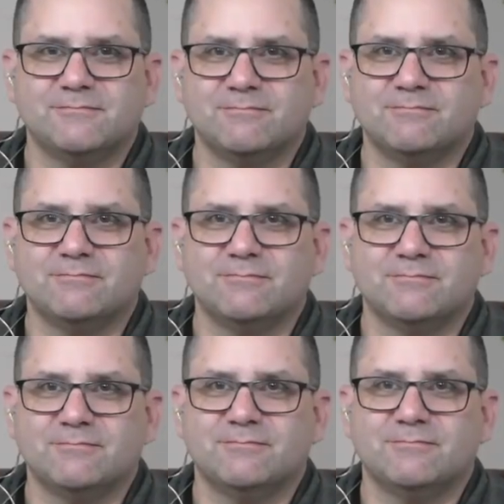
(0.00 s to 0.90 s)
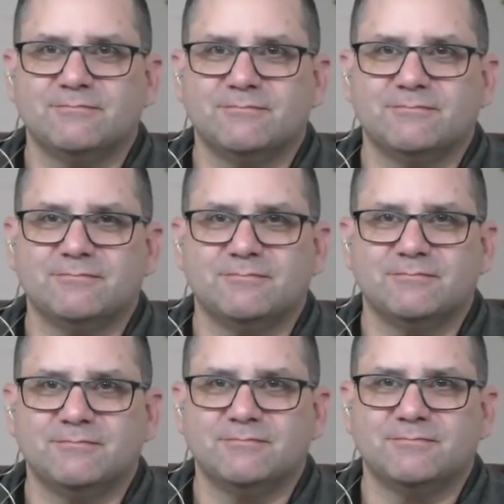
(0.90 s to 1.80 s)

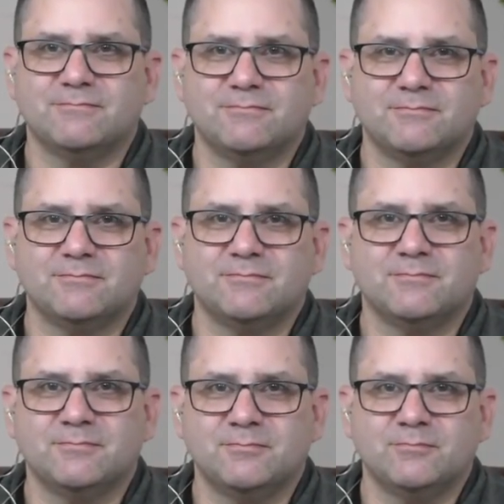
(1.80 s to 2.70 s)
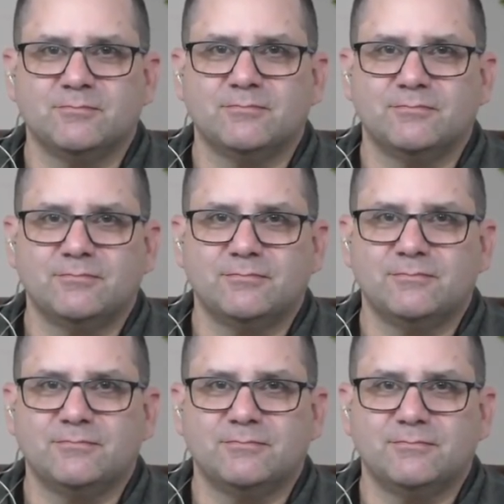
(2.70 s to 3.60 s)

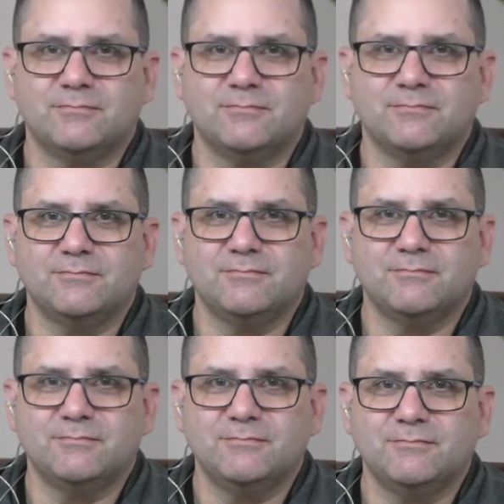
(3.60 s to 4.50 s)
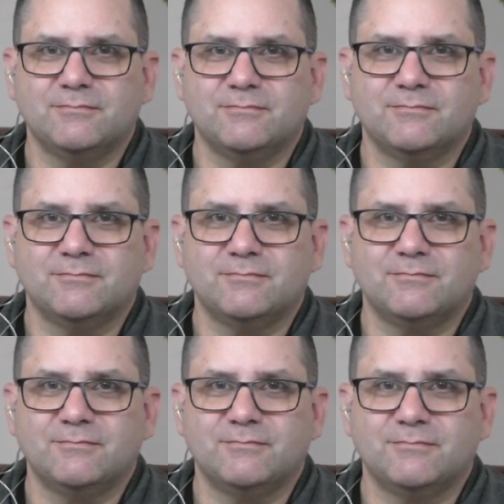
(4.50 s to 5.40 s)

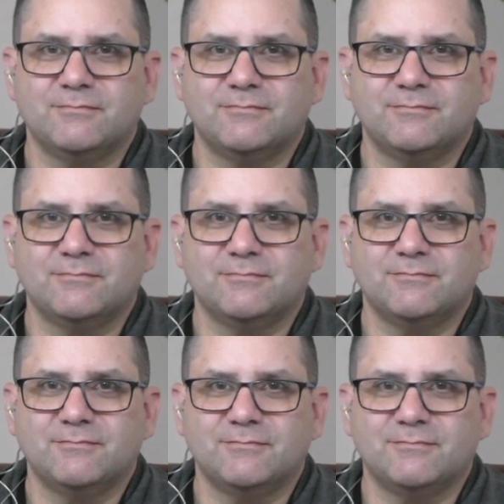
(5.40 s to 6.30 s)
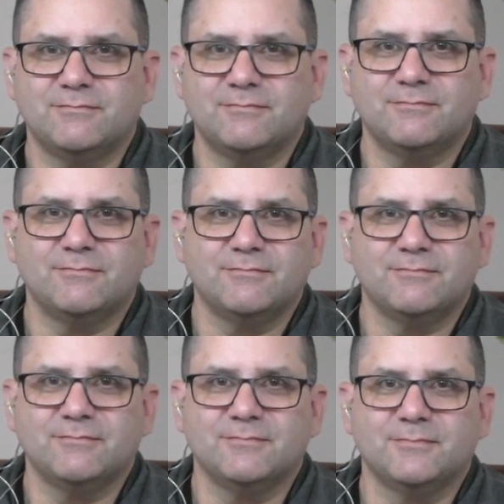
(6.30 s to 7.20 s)

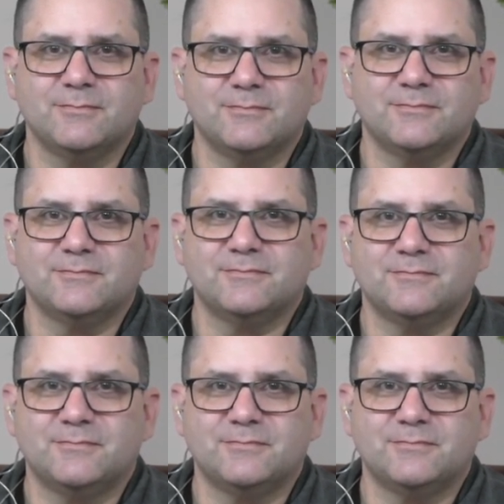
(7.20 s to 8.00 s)
[no speech]